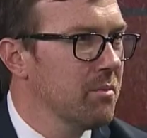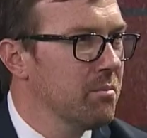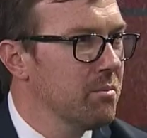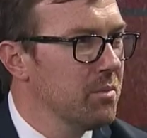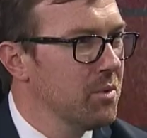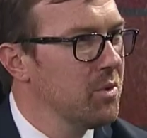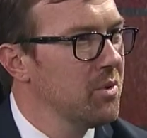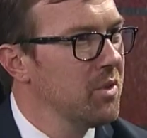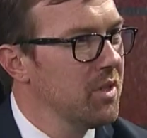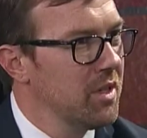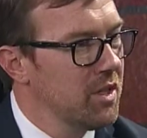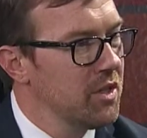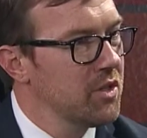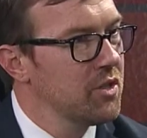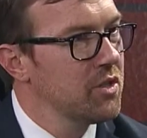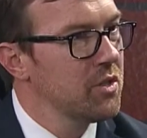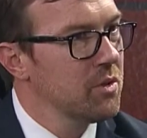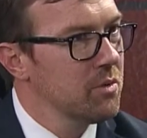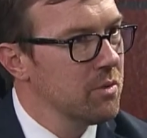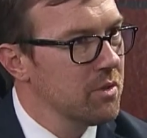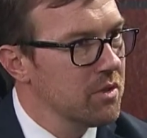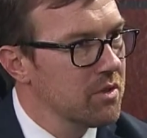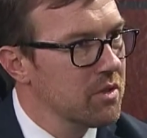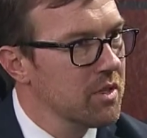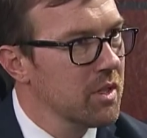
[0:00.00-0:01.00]
a moot
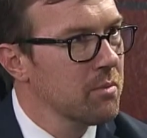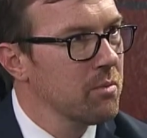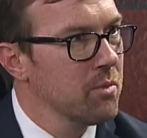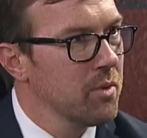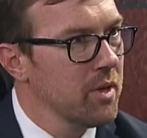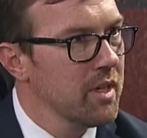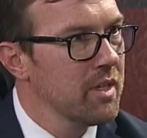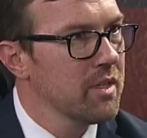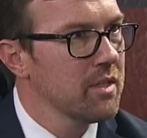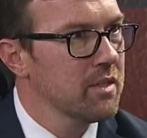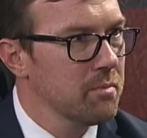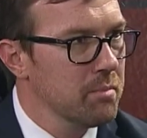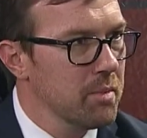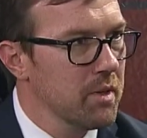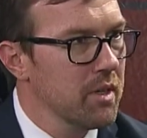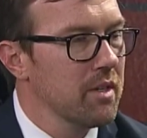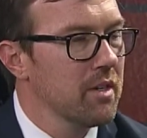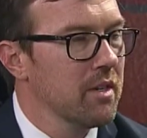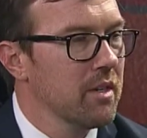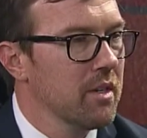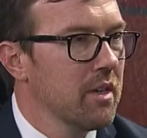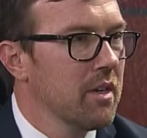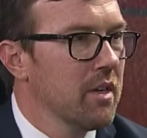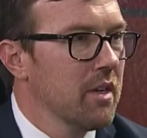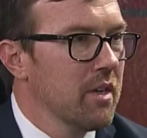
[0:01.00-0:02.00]
issue in some ways, but
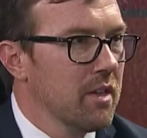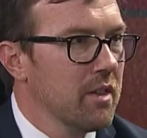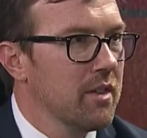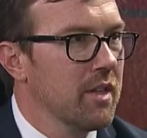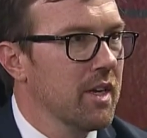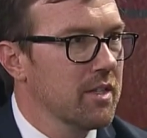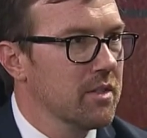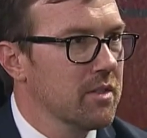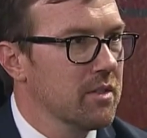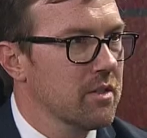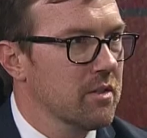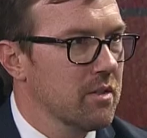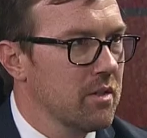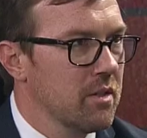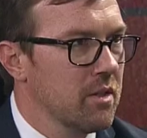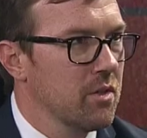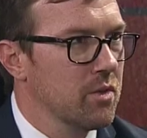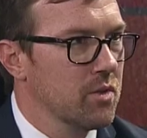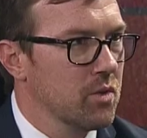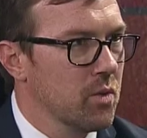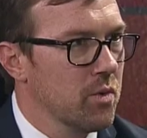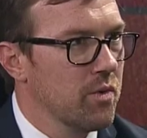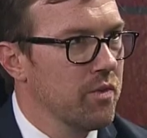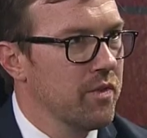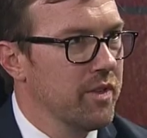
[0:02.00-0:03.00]
that's, you know,
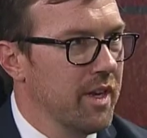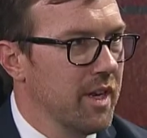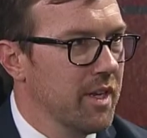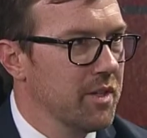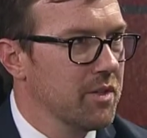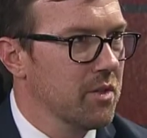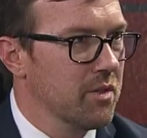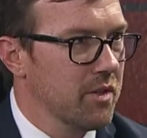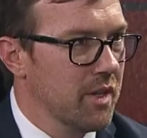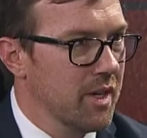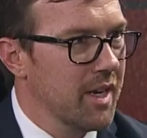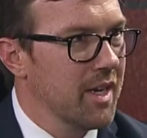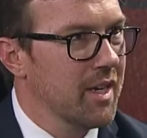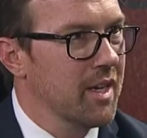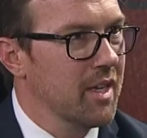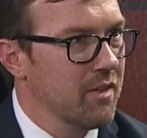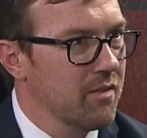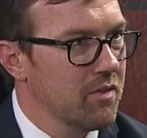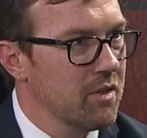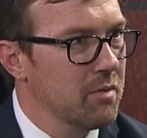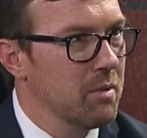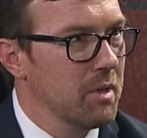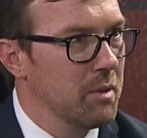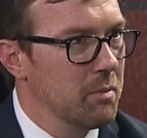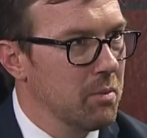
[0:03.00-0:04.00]
sort of the answer that I give
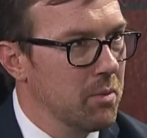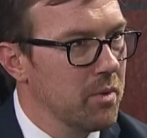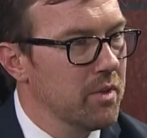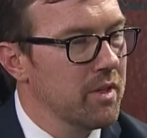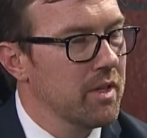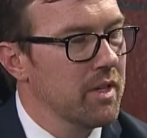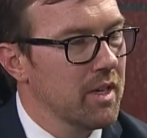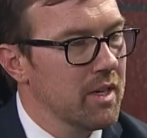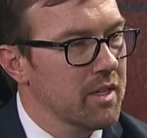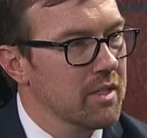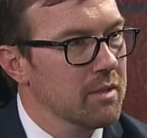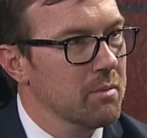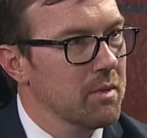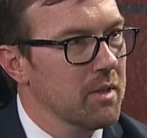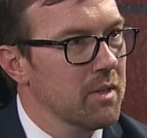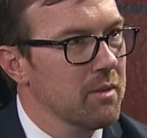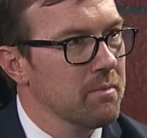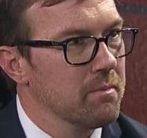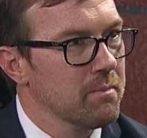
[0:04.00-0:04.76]
to people when they ask me.